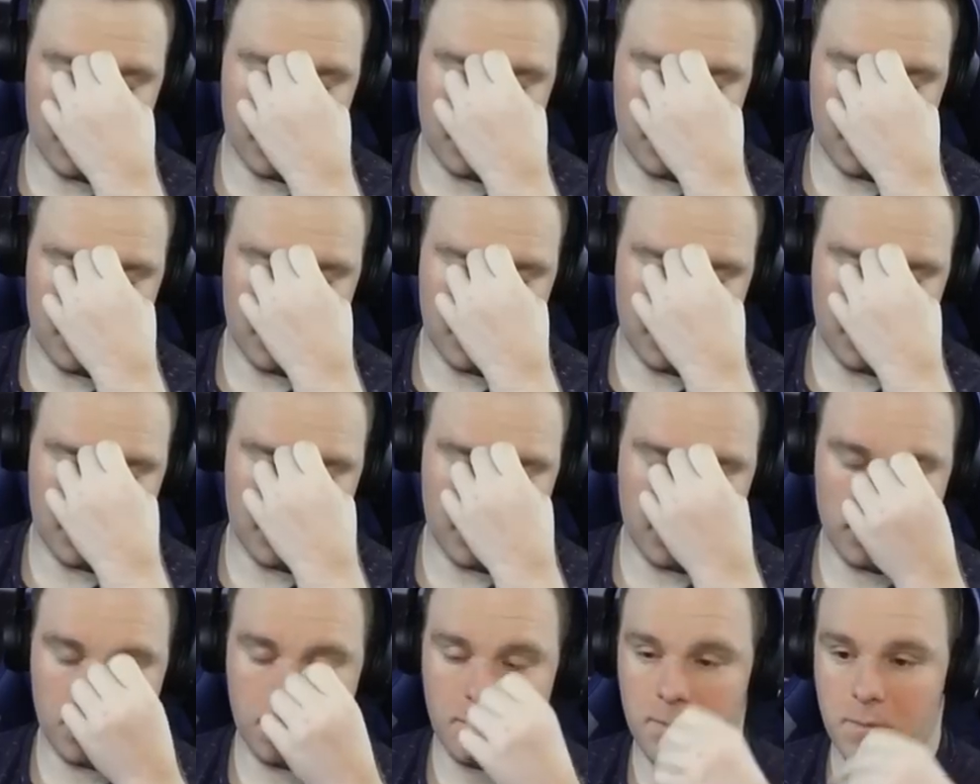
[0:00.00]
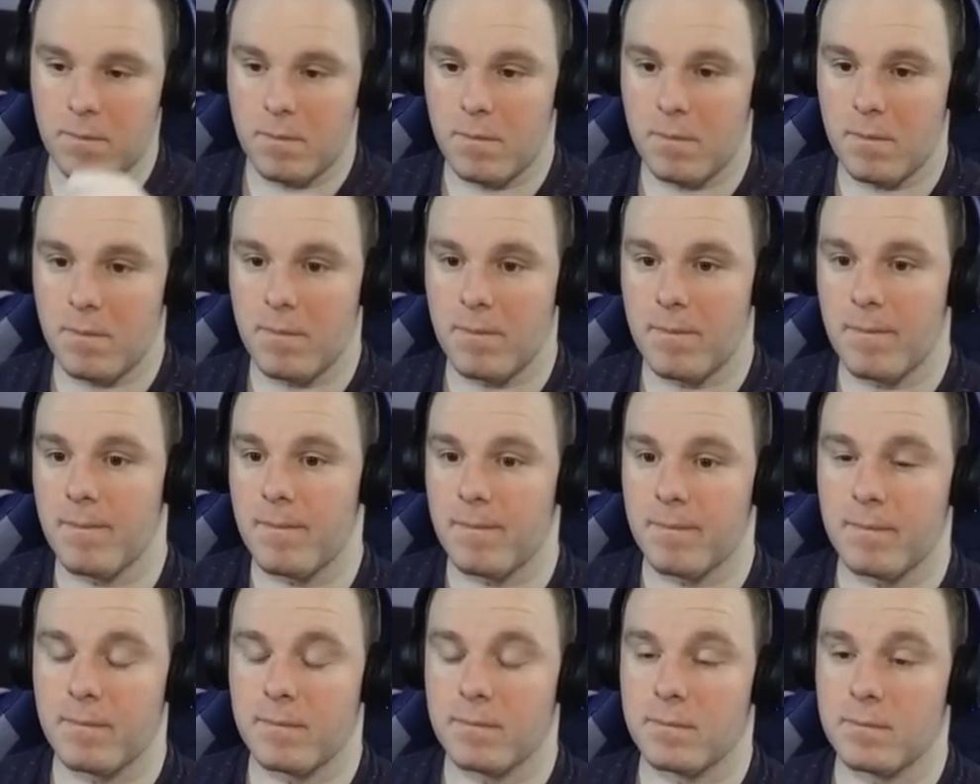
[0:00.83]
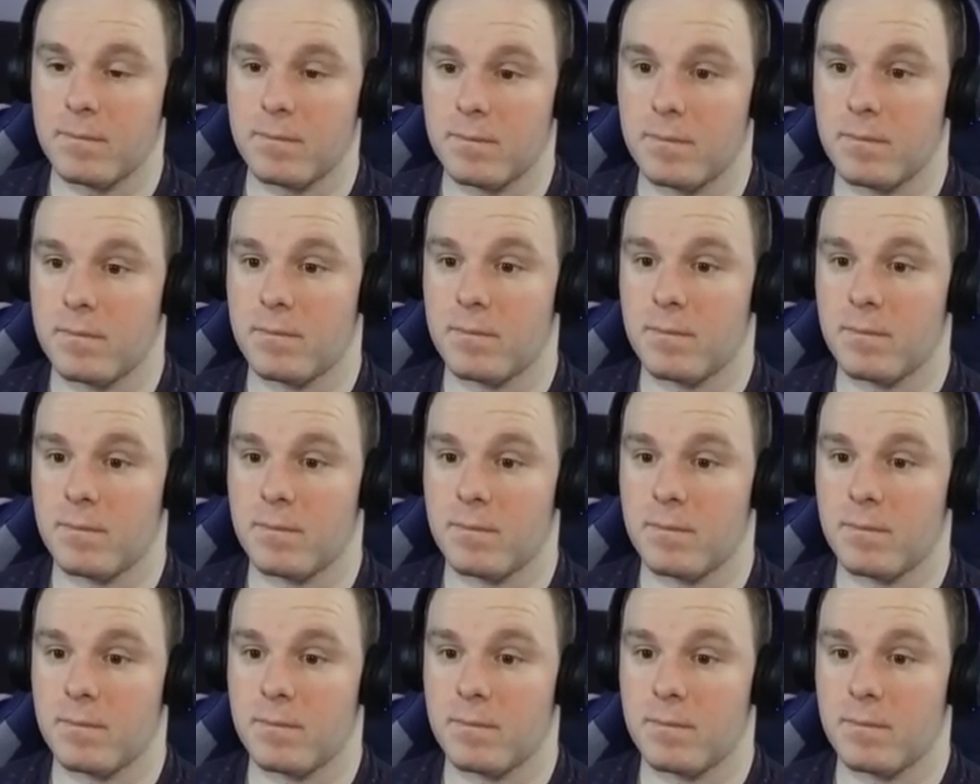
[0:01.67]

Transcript: You haven't even tried donuts yet.